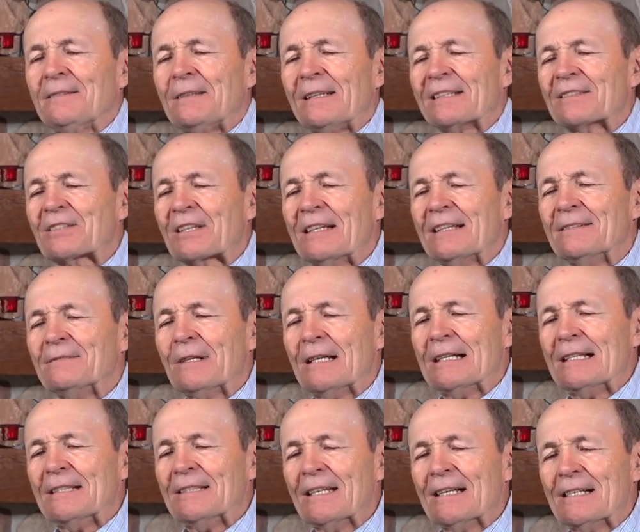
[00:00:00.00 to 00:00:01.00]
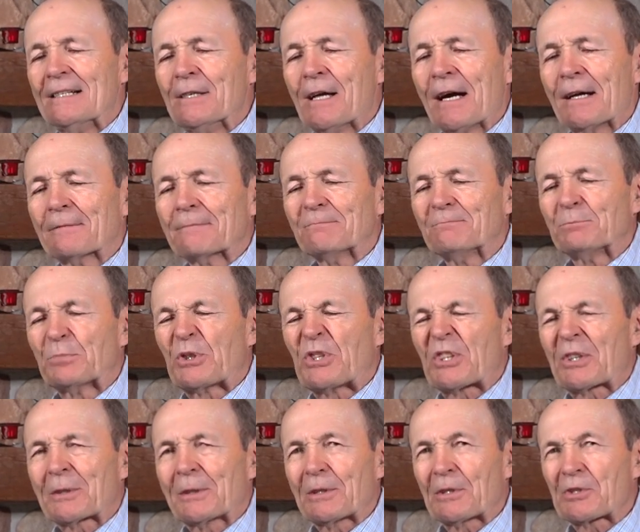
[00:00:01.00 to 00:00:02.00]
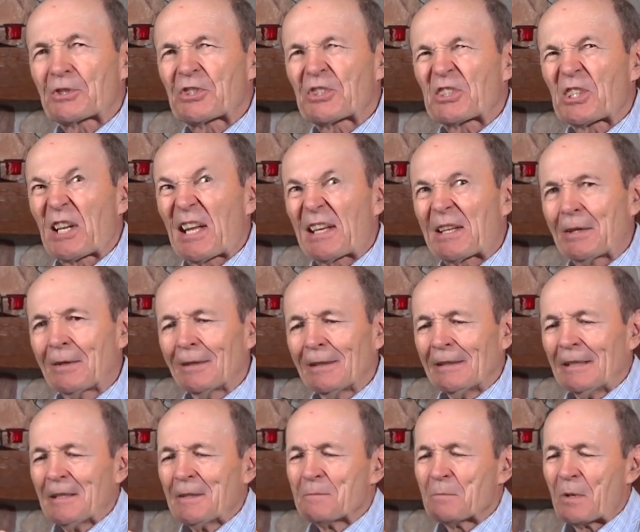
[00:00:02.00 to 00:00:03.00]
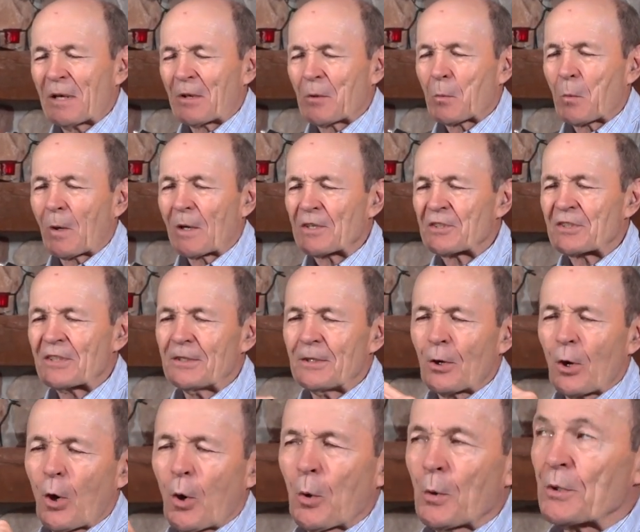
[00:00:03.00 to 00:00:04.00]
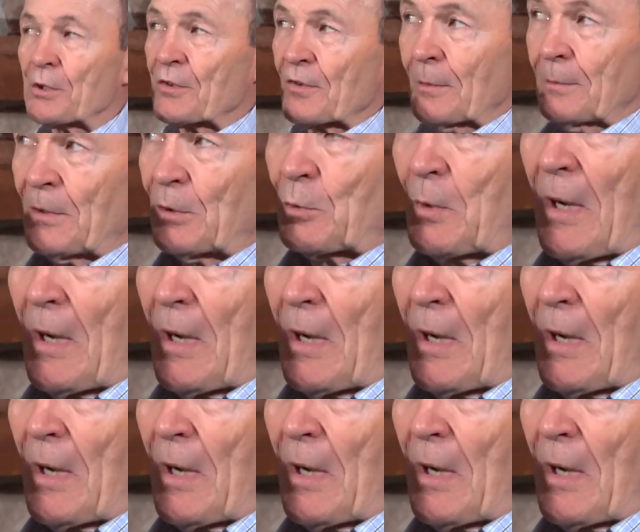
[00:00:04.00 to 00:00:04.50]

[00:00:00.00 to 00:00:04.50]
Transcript: It's not particularly slick, but it works, and your hose from the